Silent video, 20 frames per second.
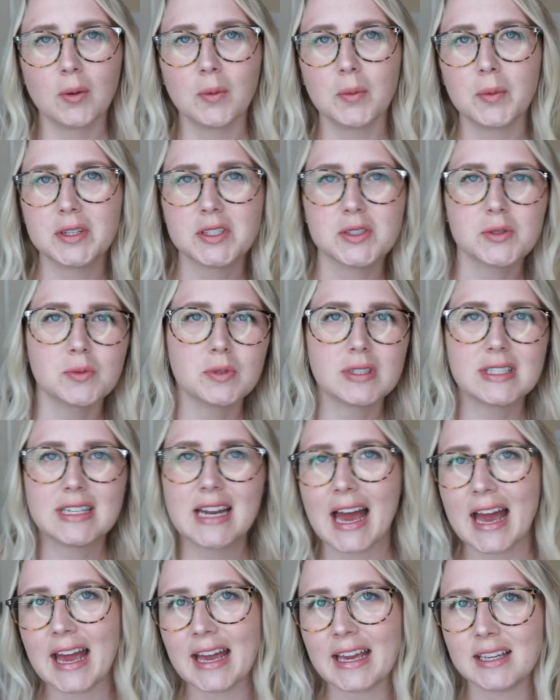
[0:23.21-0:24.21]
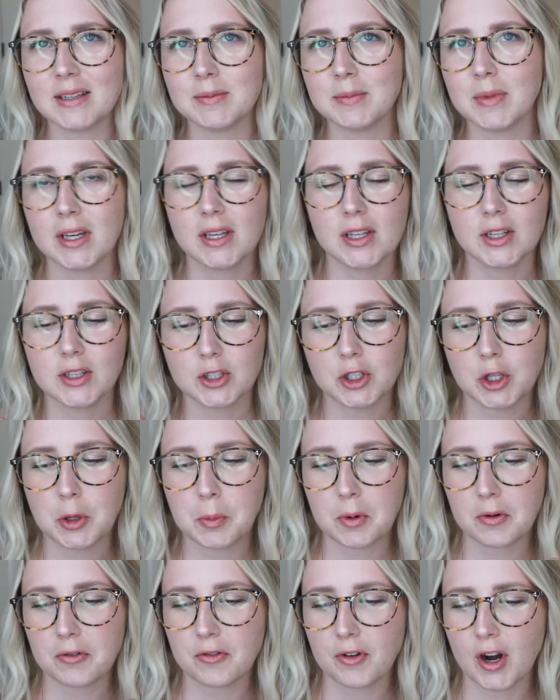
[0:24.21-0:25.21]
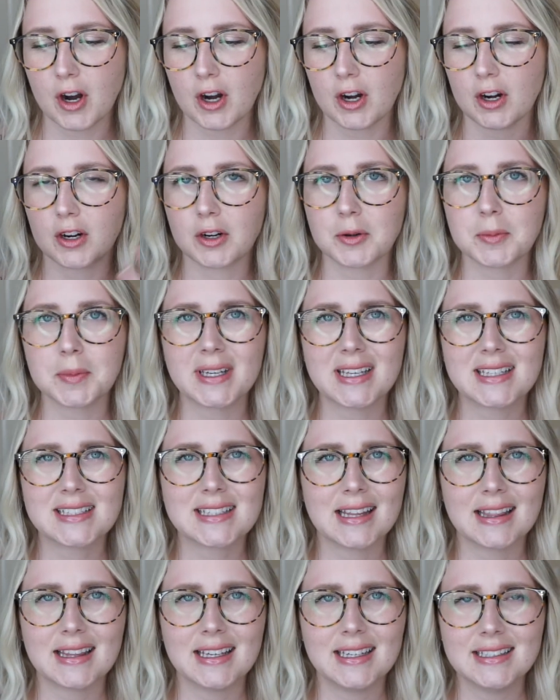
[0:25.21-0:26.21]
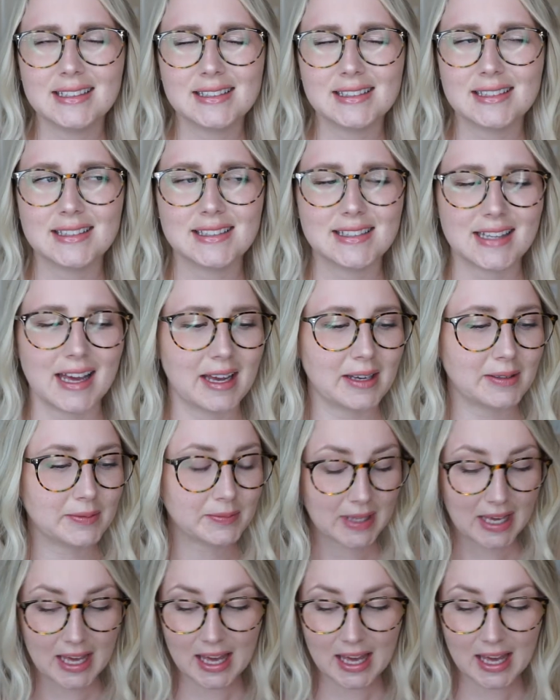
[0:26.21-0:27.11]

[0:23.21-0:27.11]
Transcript: which name you prefer because I think it's the same.